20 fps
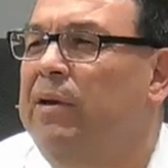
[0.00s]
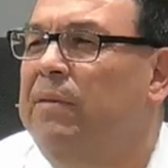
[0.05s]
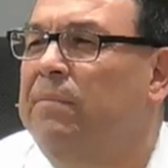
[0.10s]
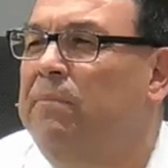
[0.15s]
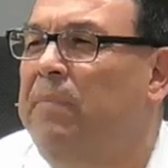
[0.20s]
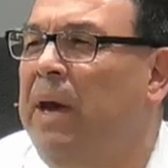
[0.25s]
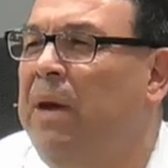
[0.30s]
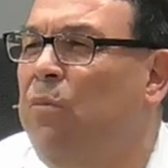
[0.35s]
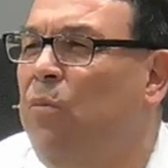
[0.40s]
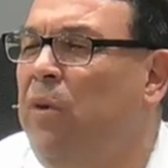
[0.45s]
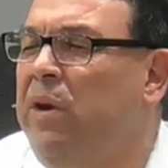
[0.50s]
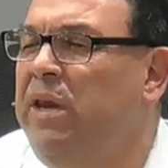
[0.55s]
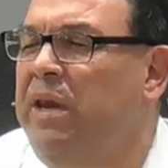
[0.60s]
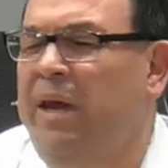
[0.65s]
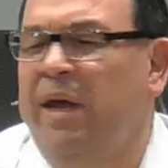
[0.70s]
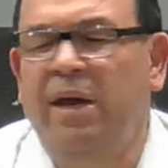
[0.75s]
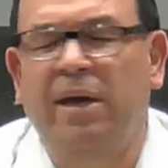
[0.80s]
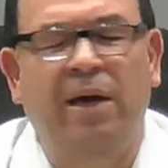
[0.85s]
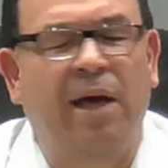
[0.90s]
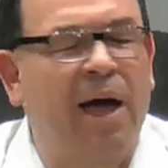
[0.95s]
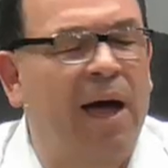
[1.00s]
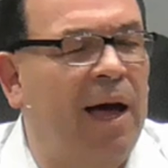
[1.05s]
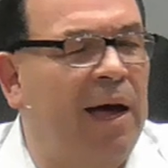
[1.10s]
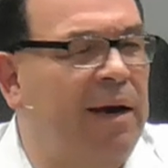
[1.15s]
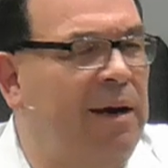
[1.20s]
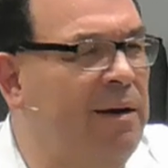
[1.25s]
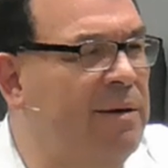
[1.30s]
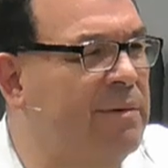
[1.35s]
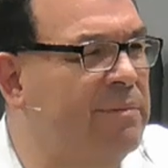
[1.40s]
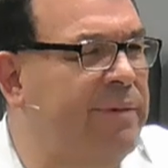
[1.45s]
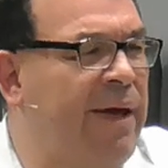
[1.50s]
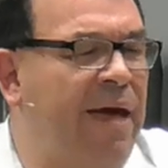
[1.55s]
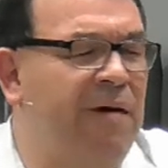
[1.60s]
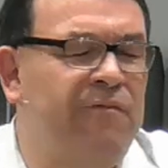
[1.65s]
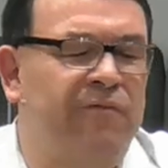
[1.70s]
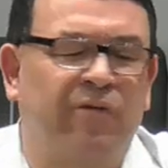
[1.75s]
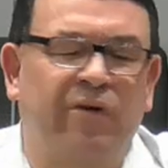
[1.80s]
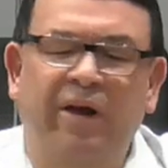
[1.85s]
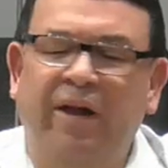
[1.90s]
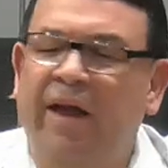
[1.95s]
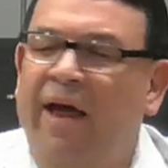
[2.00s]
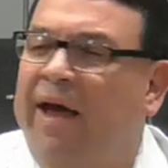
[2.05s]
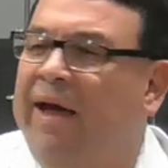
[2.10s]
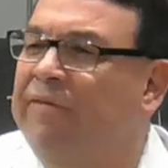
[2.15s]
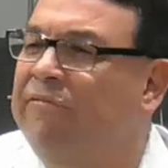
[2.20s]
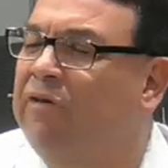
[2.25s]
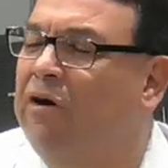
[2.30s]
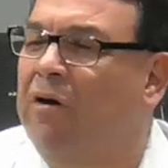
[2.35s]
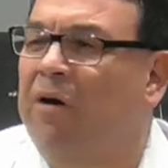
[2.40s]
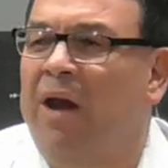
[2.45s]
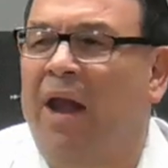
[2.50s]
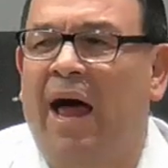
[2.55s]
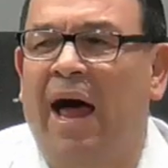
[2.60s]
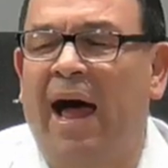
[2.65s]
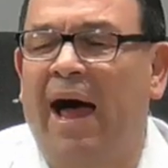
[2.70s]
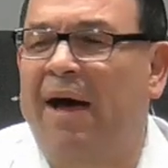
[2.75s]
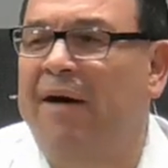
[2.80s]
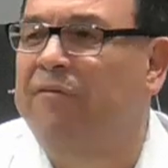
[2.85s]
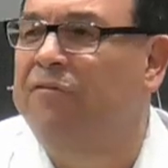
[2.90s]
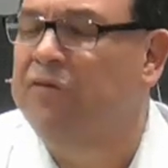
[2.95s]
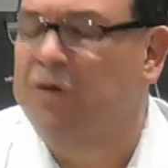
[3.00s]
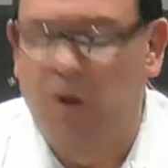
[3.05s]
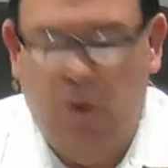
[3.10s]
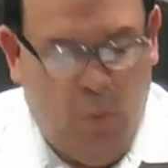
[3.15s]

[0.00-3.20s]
Man, we need God every day of our lives.